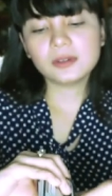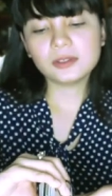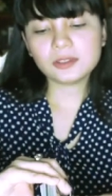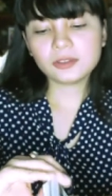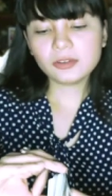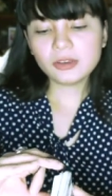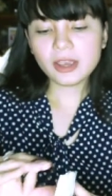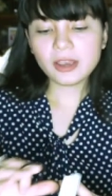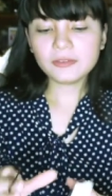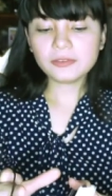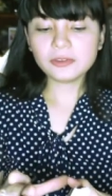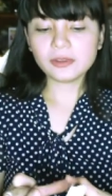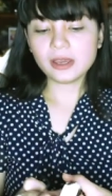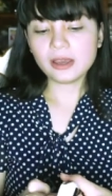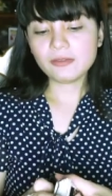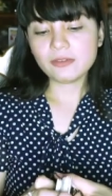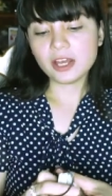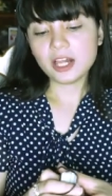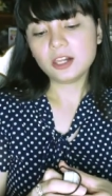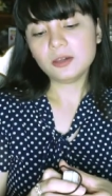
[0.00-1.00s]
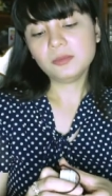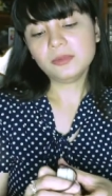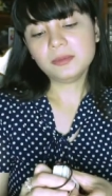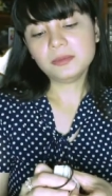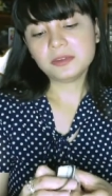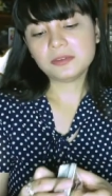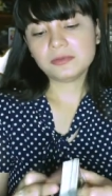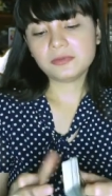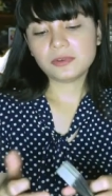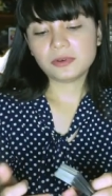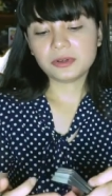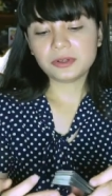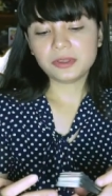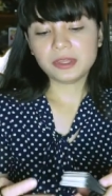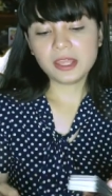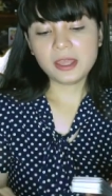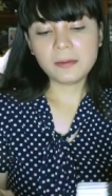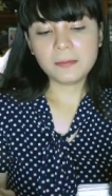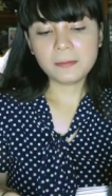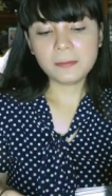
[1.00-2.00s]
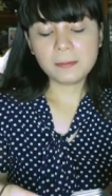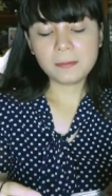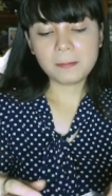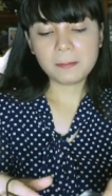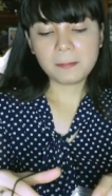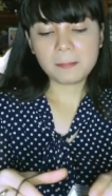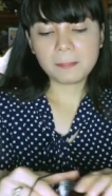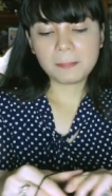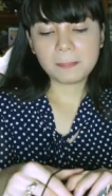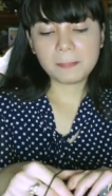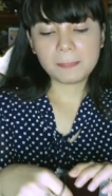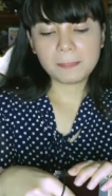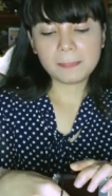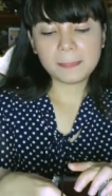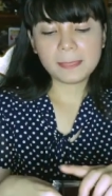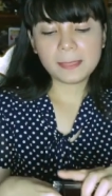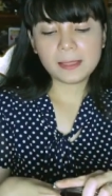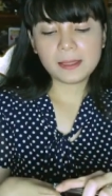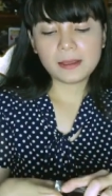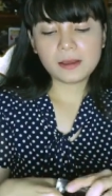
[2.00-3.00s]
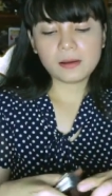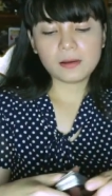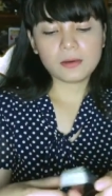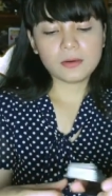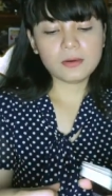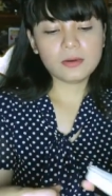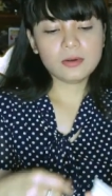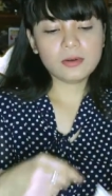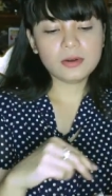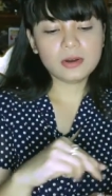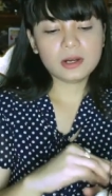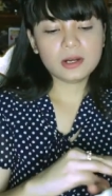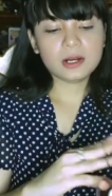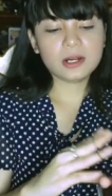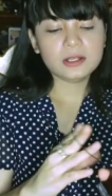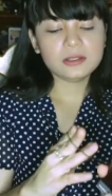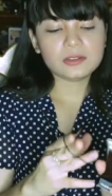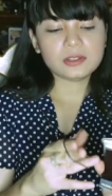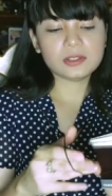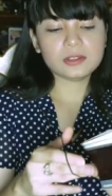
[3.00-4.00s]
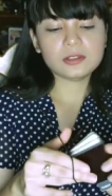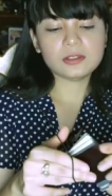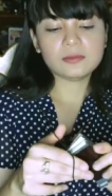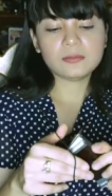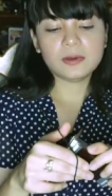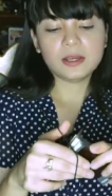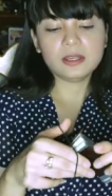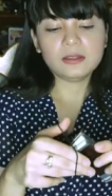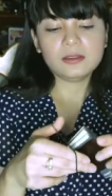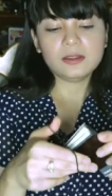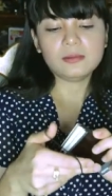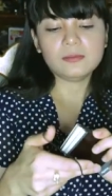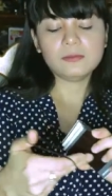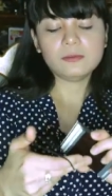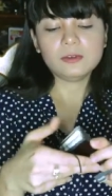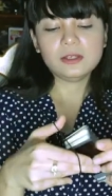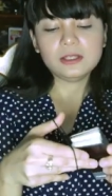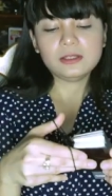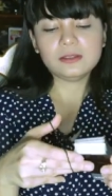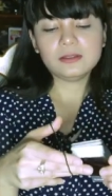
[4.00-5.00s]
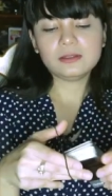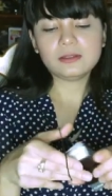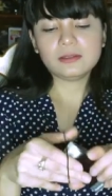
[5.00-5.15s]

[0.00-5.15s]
So you have to have albums for them, or just bind them with